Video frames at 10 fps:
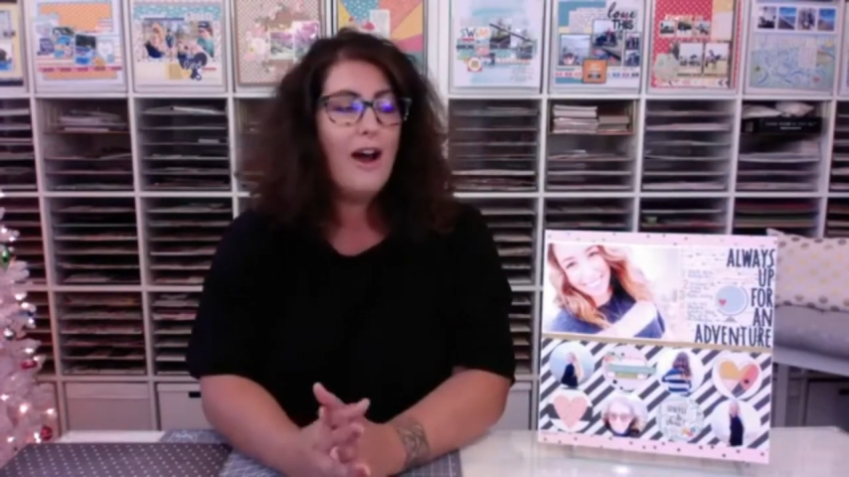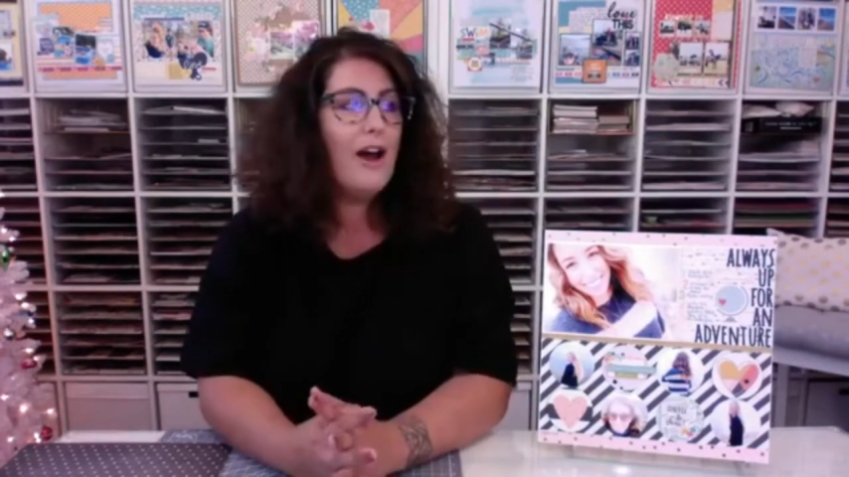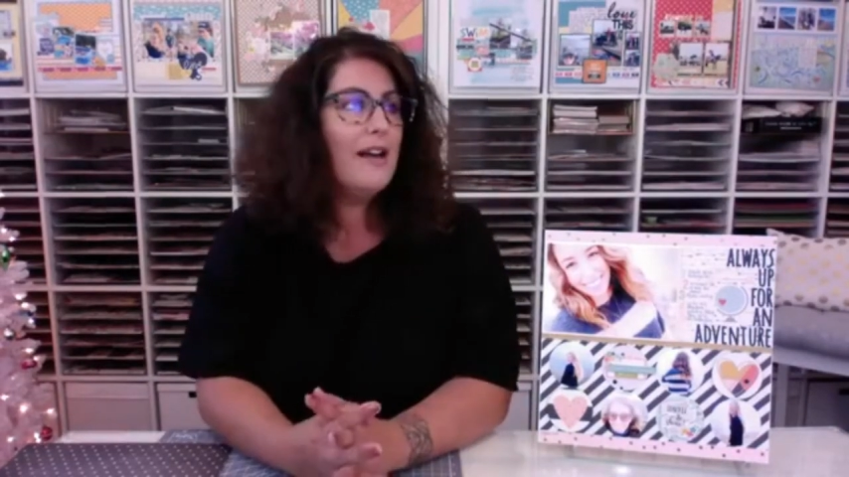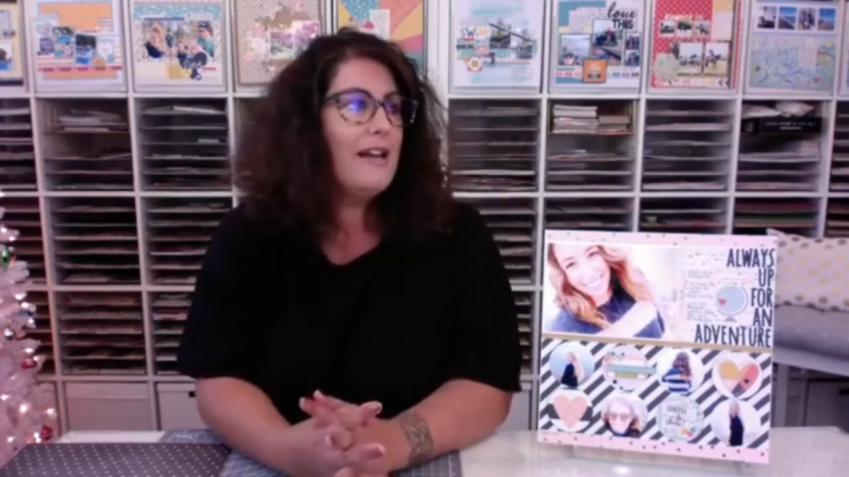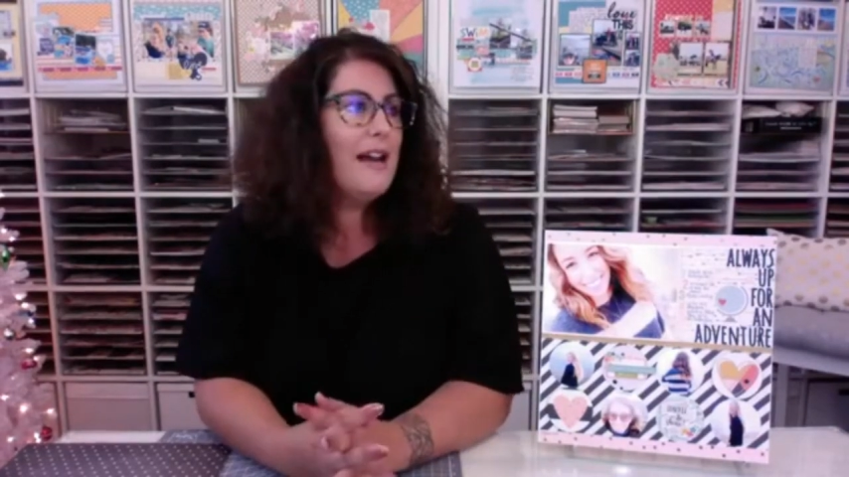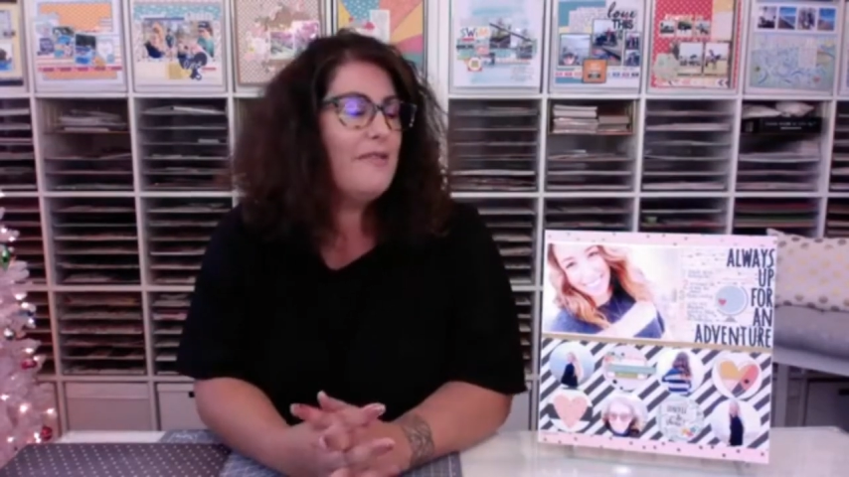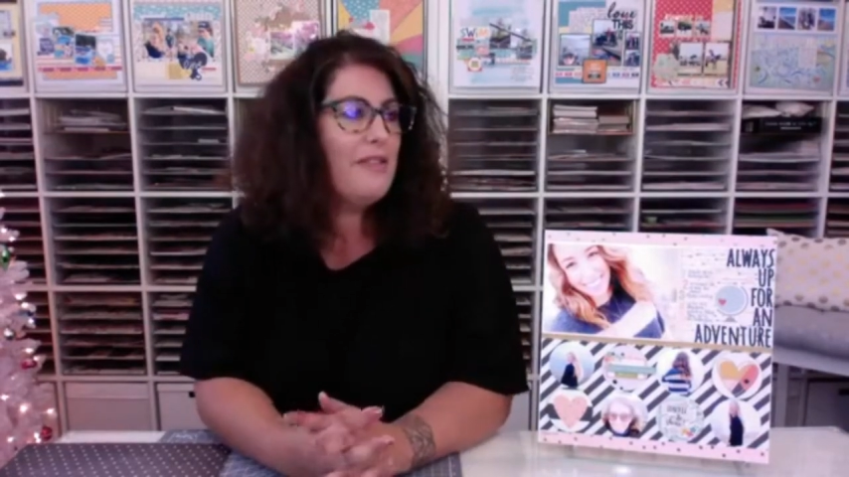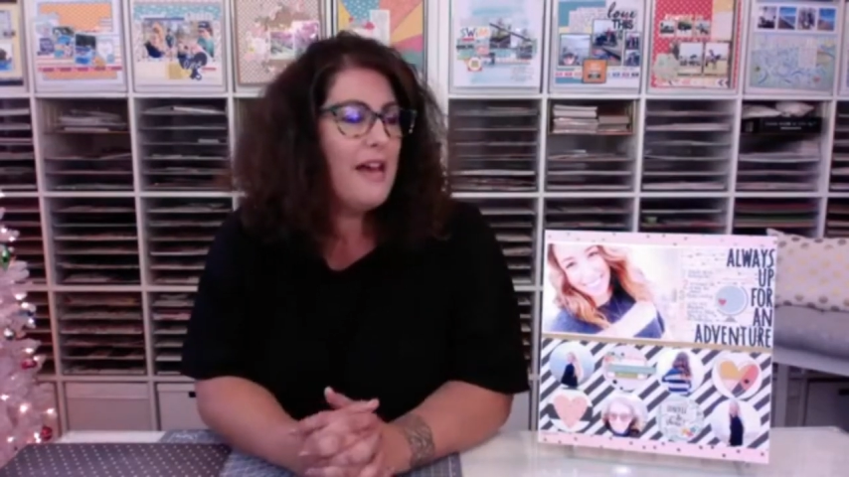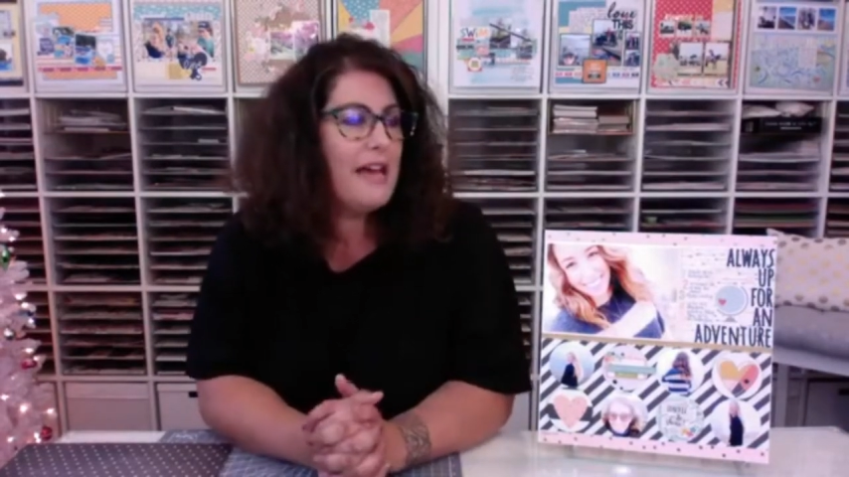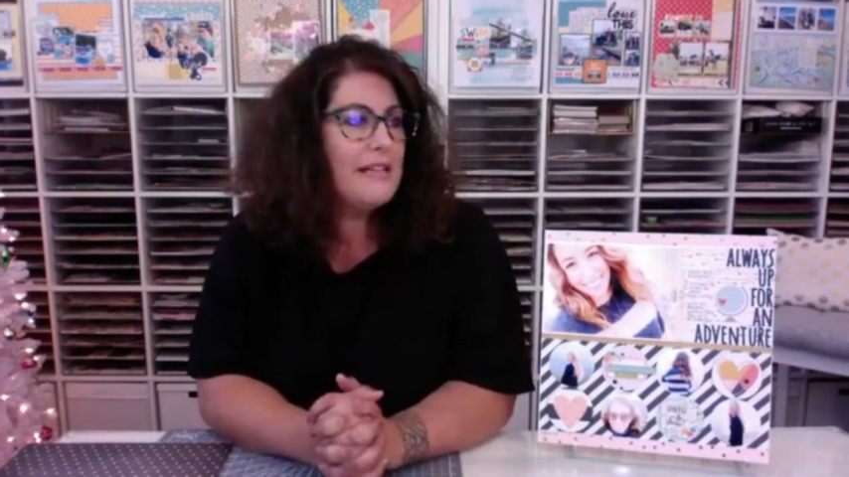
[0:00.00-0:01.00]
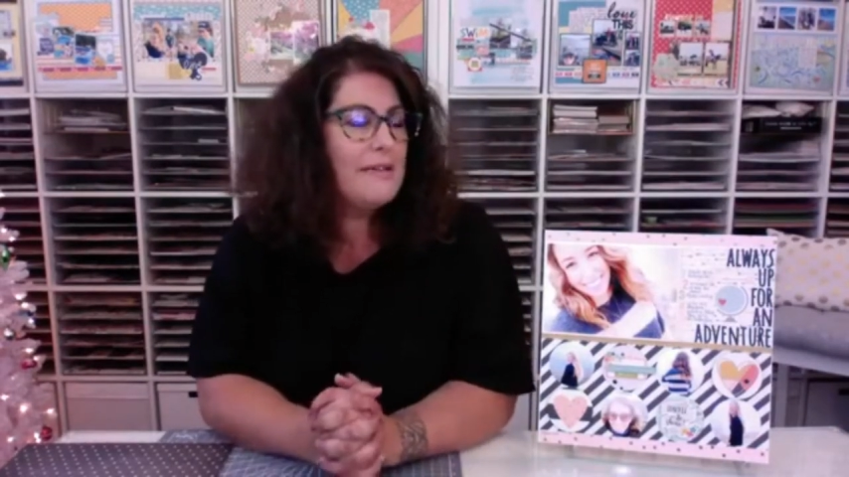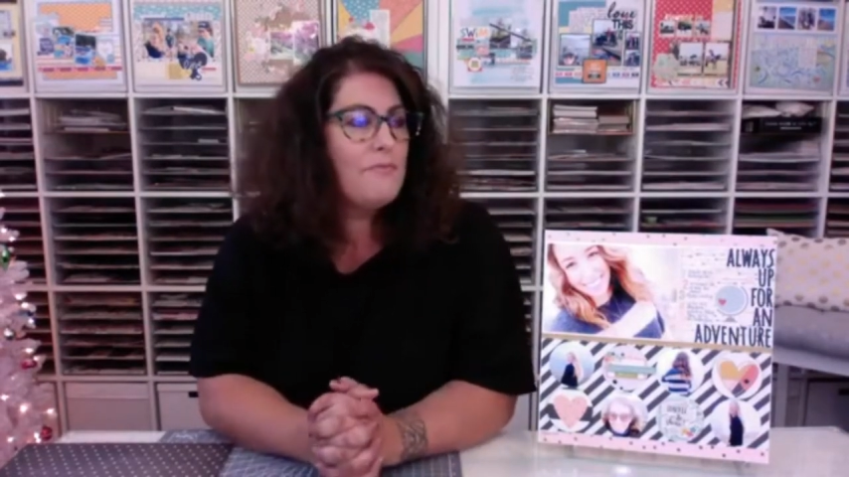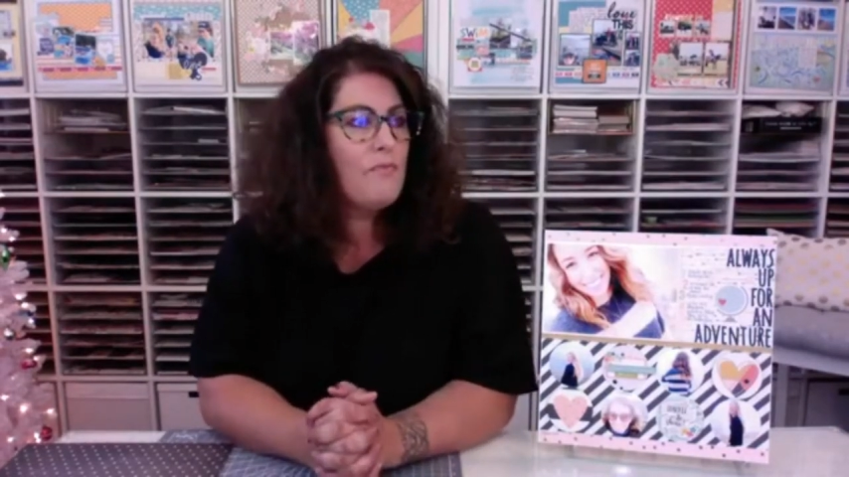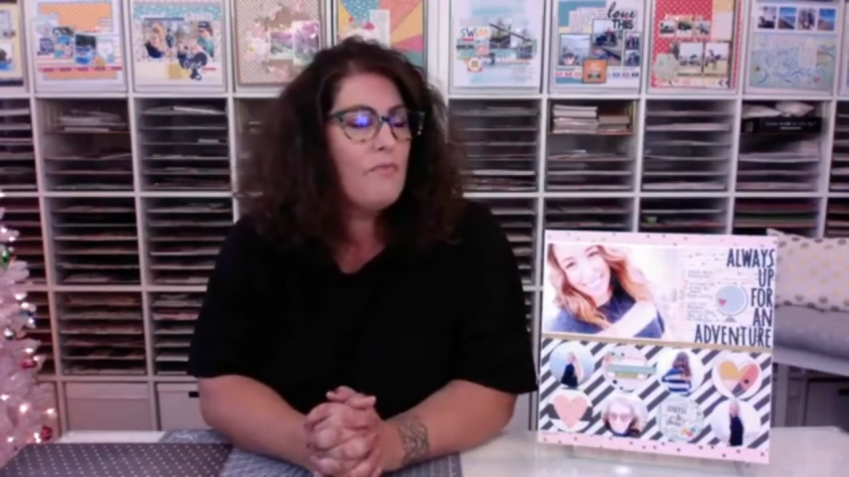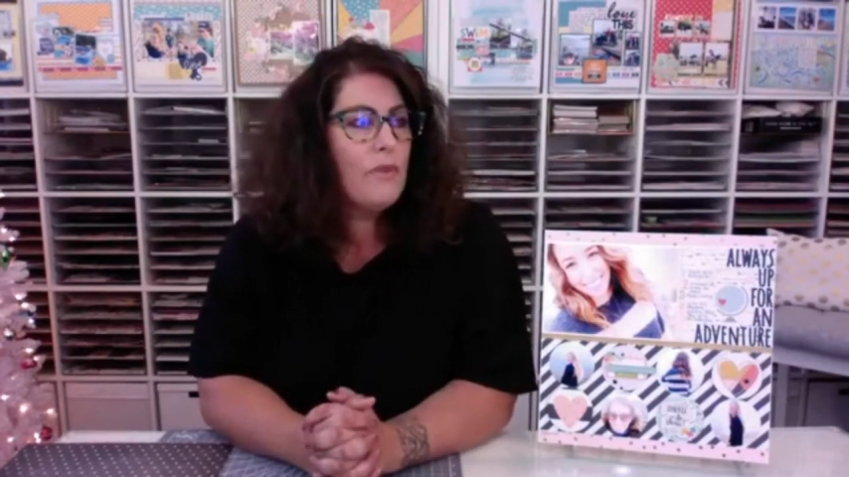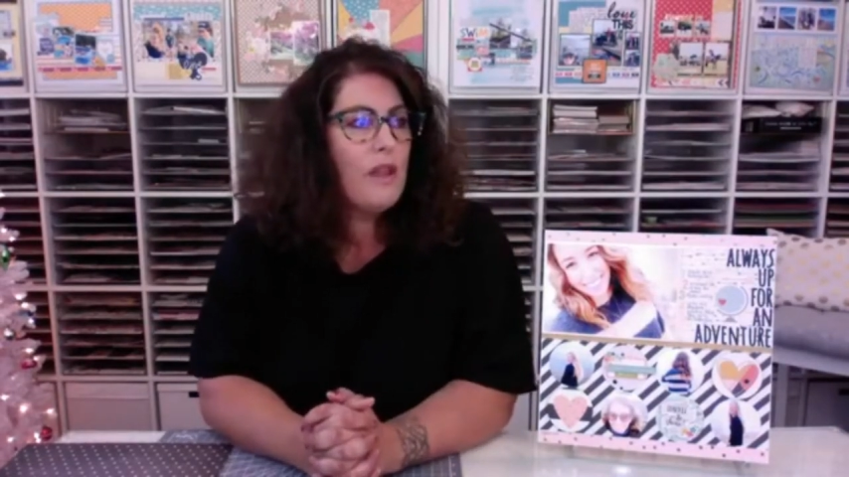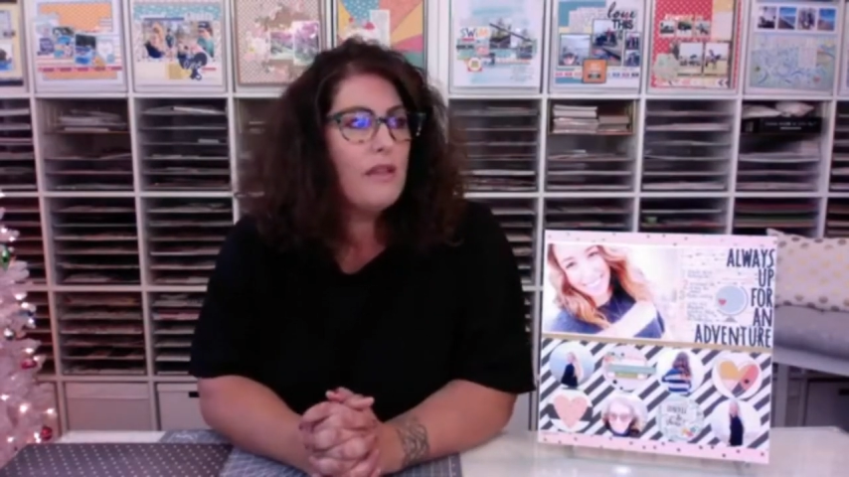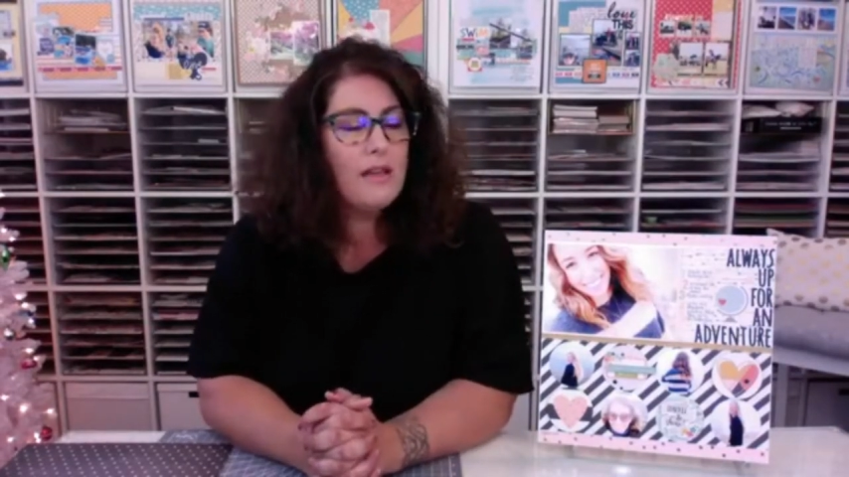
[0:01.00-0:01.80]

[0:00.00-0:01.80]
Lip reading: Hard enough that the